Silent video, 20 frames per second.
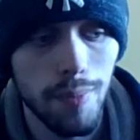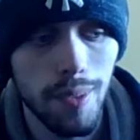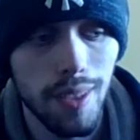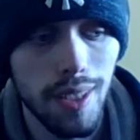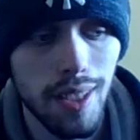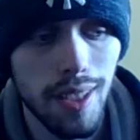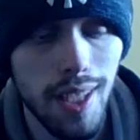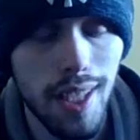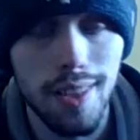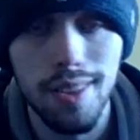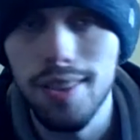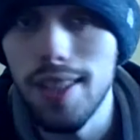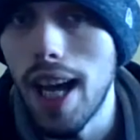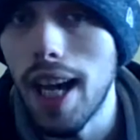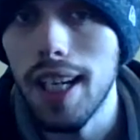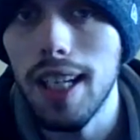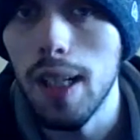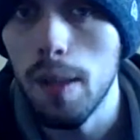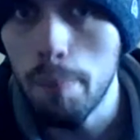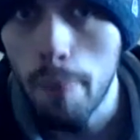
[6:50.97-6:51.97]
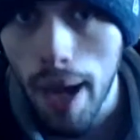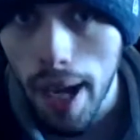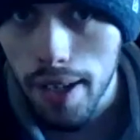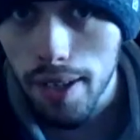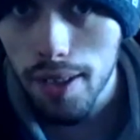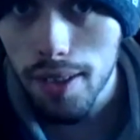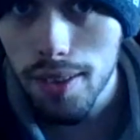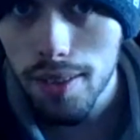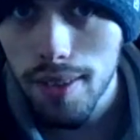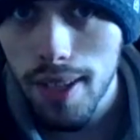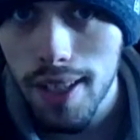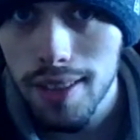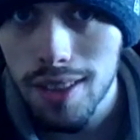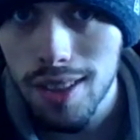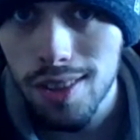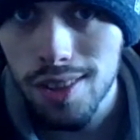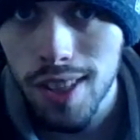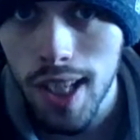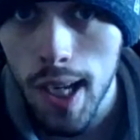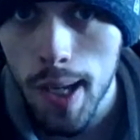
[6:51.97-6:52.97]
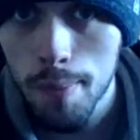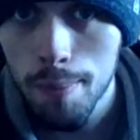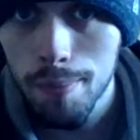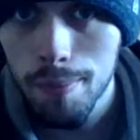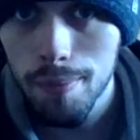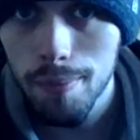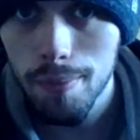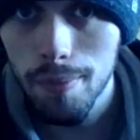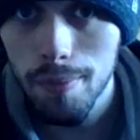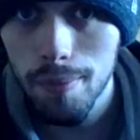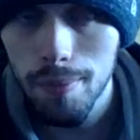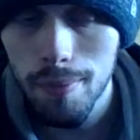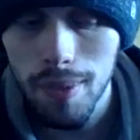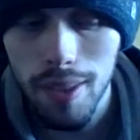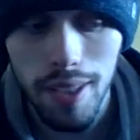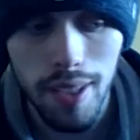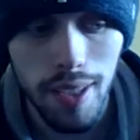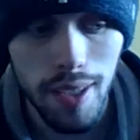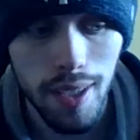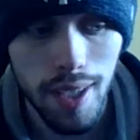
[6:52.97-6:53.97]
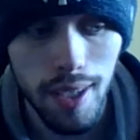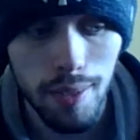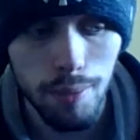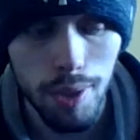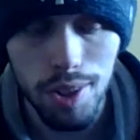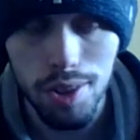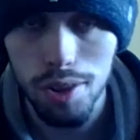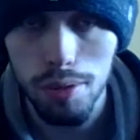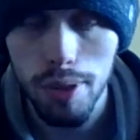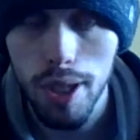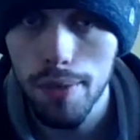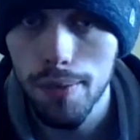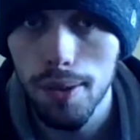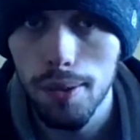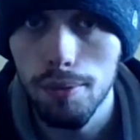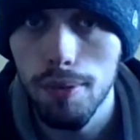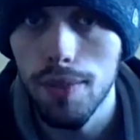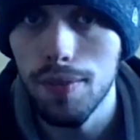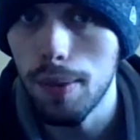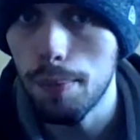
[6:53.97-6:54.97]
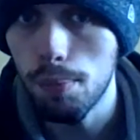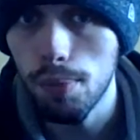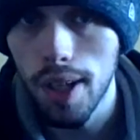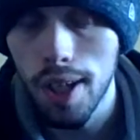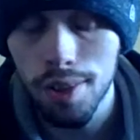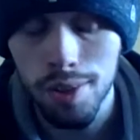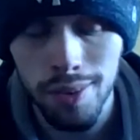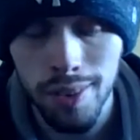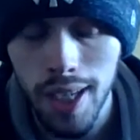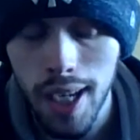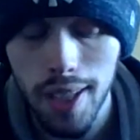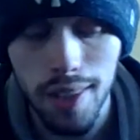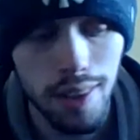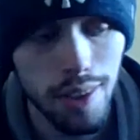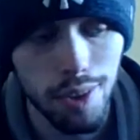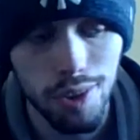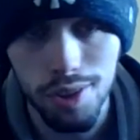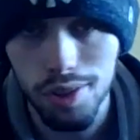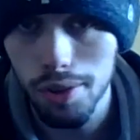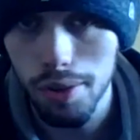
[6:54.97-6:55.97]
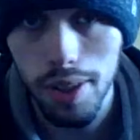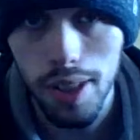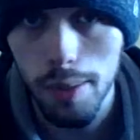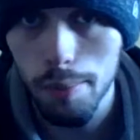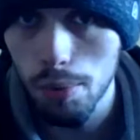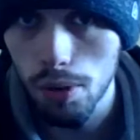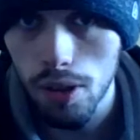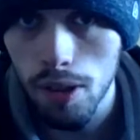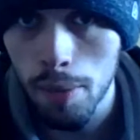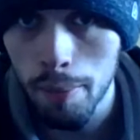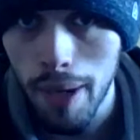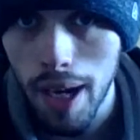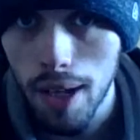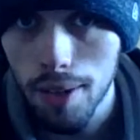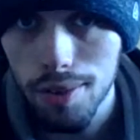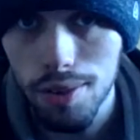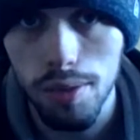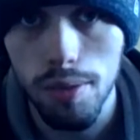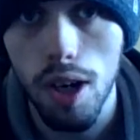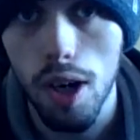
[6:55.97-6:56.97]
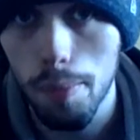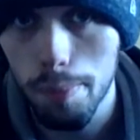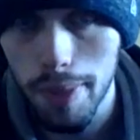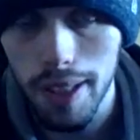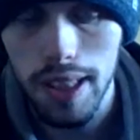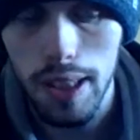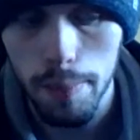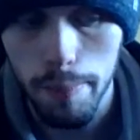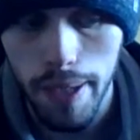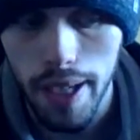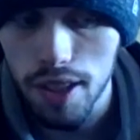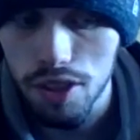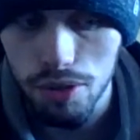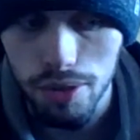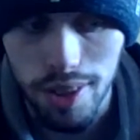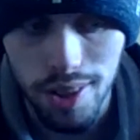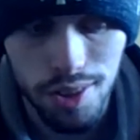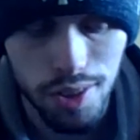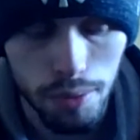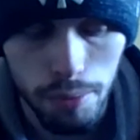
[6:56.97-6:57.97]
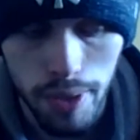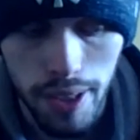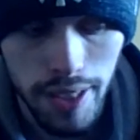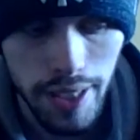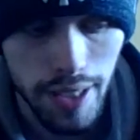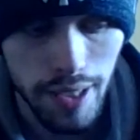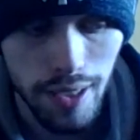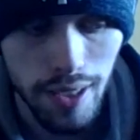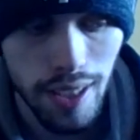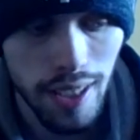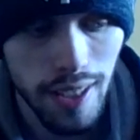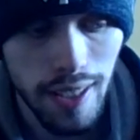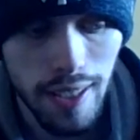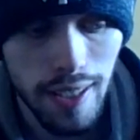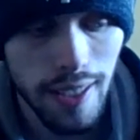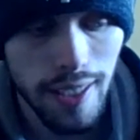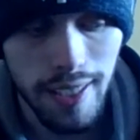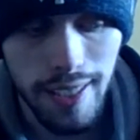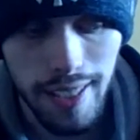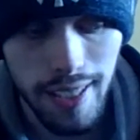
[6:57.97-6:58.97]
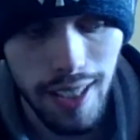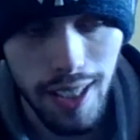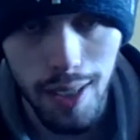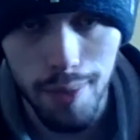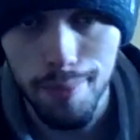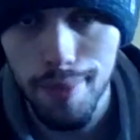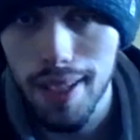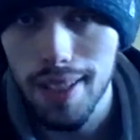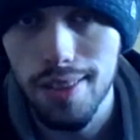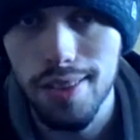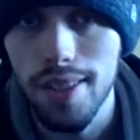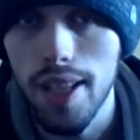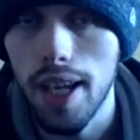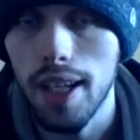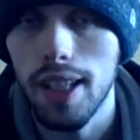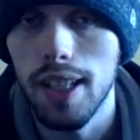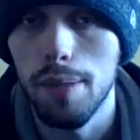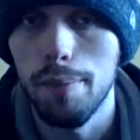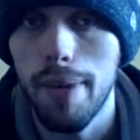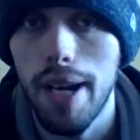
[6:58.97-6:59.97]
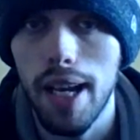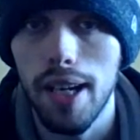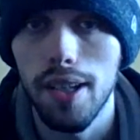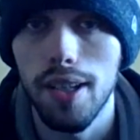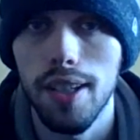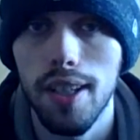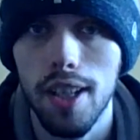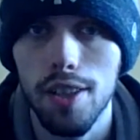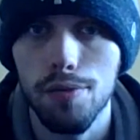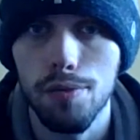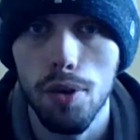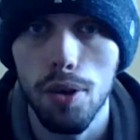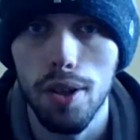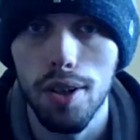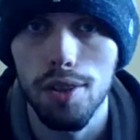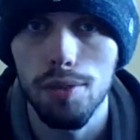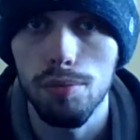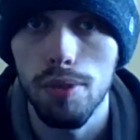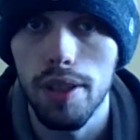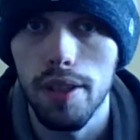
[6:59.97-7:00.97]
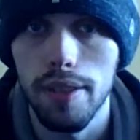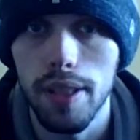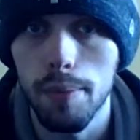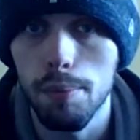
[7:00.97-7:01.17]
It's not going to matter in this game whatsoever. If he plays or not, they're still going to blow him out. So I'll pick the Patriots to win here. It's not going to matter as far as whether he